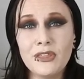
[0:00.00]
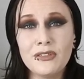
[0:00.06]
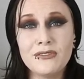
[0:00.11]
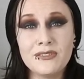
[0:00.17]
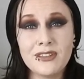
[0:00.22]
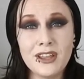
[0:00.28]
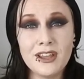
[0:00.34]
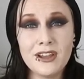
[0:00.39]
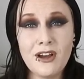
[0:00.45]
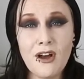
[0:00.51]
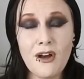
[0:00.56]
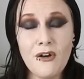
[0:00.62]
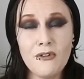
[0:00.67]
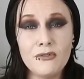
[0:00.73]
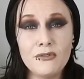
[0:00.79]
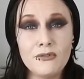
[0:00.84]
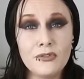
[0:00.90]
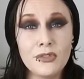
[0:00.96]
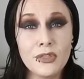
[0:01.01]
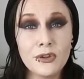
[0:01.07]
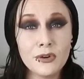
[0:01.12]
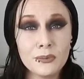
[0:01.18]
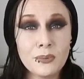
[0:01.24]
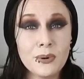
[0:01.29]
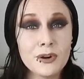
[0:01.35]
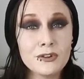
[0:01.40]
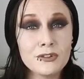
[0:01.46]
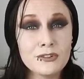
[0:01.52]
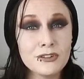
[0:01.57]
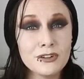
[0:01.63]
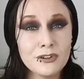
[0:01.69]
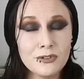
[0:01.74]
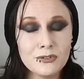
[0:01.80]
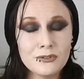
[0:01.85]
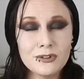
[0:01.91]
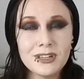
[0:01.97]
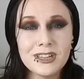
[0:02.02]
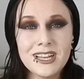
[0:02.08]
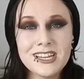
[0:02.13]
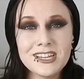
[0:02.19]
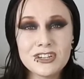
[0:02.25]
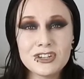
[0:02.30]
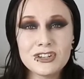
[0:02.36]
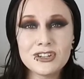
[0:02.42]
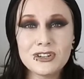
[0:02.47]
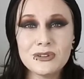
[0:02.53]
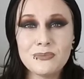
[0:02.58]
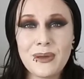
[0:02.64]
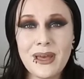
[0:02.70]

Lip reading: the state of their personal relationship